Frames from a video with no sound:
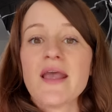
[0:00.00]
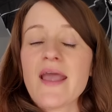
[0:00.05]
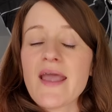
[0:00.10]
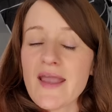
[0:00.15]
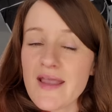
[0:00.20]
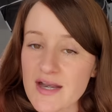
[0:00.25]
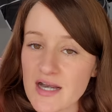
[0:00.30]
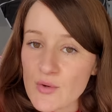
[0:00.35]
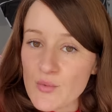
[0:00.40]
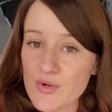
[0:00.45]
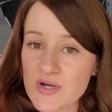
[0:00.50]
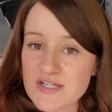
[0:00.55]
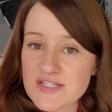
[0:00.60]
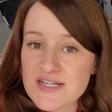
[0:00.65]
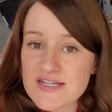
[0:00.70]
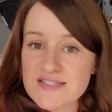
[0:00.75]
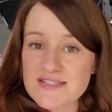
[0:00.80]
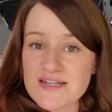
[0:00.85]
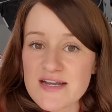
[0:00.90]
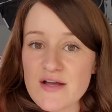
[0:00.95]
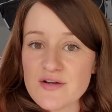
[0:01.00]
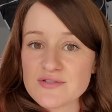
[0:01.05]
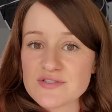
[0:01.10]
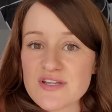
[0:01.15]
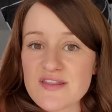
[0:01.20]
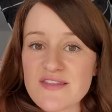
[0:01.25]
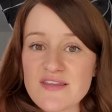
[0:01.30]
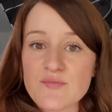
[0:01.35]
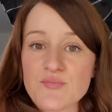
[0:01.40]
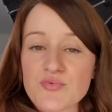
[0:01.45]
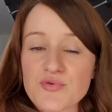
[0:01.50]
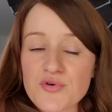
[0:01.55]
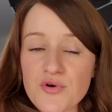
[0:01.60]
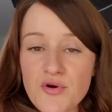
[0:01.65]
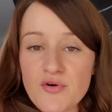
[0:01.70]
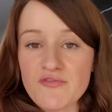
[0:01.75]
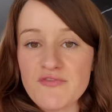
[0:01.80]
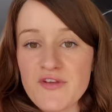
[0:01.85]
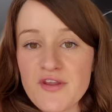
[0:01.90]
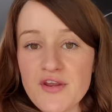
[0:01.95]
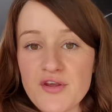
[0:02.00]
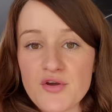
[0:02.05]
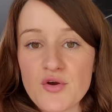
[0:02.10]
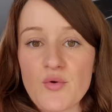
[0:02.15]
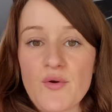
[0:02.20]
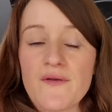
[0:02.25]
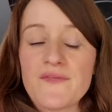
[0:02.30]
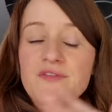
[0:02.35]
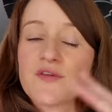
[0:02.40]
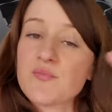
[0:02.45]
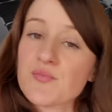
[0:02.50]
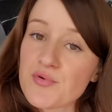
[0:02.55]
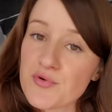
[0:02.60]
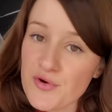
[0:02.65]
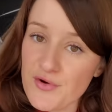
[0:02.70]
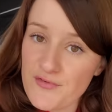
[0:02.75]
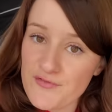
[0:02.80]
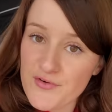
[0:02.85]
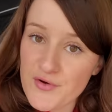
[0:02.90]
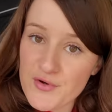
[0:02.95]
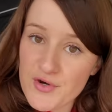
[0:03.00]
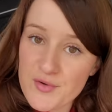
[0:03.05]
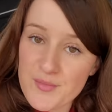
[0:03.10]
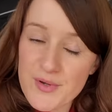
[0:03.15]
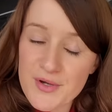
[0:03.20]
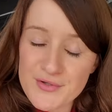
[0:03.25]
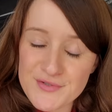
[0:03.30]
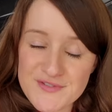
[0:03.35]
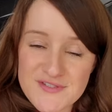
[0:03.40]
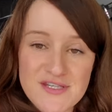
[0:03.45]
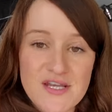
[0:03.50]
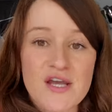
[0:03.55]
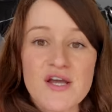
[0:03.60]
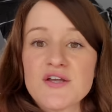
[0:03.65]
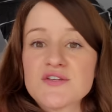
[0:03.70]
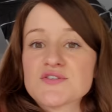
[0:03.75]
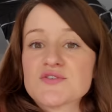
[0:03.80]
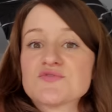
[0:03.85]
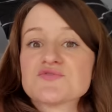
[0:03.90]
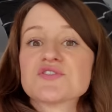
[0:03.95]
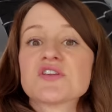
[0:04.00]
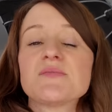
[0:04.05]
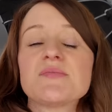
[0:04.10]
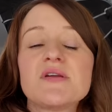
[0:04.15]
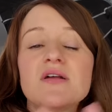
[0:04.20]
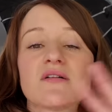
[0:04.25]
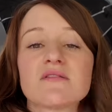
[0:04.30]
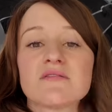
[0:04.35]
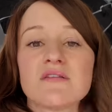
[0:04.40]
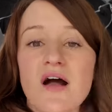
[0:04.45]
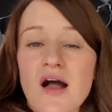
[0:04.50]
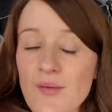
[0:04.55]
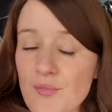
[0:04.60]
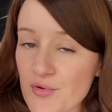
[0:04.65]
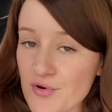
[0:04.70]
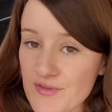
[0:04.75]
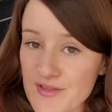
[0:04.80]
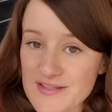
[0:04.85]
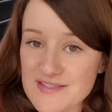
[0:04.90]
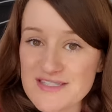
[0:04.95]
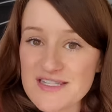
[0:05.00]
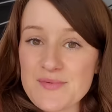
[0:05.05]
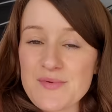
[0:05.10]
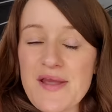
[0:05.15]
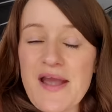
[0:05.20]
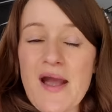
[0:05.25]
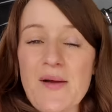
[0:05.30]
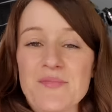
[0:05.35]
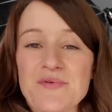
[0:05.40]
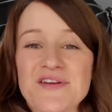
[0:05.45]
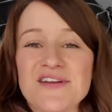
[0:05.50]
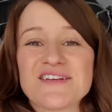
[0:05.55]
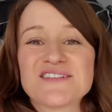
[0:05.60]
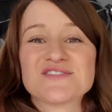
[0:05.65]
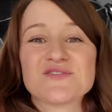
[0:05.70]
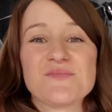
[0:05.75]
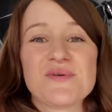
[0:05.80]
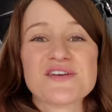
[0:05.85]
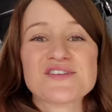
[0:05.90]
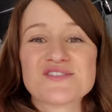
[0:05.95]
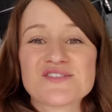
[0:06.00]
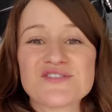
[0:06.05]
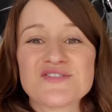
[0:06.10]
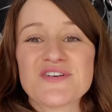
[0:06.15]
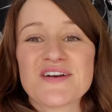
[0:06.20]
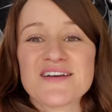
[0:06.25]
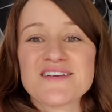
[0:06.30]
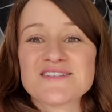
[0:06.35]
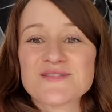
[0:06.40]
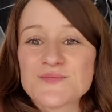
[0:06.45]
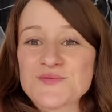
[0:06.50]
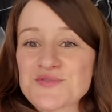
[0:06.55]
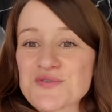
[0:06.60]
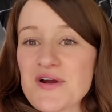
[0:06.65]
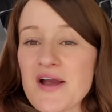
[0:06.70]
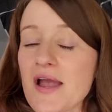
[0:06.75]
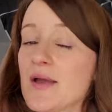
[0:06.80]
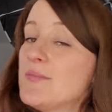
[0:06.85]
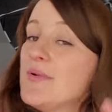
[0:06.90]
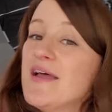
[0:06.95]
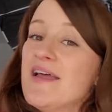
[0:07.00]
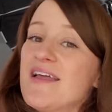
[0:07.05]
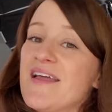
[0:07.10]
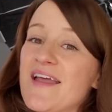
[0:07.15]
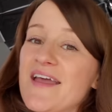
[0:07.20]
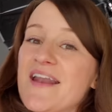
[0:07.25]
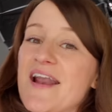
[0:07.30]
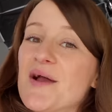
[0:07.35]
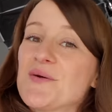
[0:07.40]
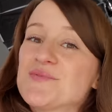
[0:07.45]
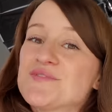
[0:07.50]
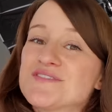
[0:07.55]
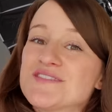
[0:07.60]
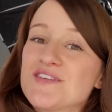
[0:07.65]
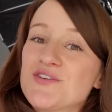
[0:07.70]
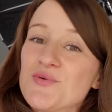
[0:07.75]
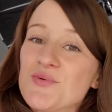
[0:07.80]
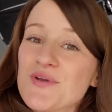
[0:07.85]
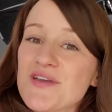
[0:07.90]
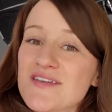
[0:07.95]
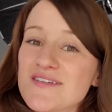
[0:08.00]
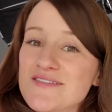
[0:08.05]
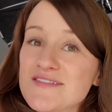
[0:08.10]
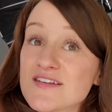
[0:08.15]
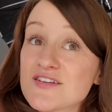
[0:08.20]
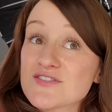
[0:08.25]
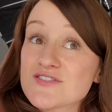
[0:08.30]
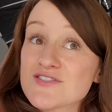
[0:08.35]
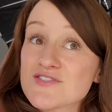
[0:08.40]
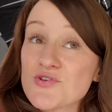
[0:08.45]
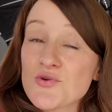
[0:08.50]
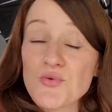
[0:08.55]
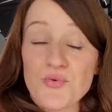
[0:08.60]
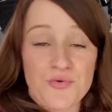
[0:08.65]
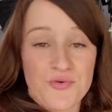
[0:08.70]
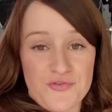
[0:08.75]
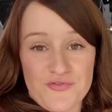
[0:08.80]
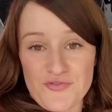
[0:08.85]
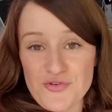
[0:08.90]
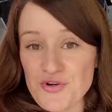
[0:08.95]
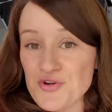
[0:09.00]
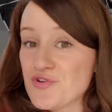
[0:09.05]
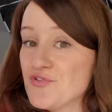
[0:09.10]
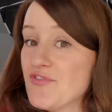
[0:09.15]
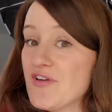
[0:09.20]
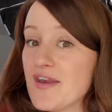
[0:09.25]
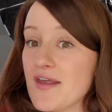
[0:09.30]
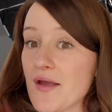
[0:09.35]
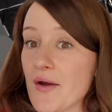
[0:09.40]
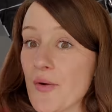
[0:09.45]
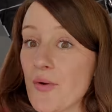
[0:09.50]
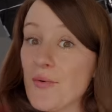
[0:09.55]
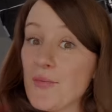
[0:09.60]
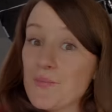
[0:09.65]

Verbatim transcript: And I wanna test out the pro video and the pro photo modes. So there's gonna be a lot more that's gonna be happening. So make sure you guys subscribe, and I will see you again soon for a new video.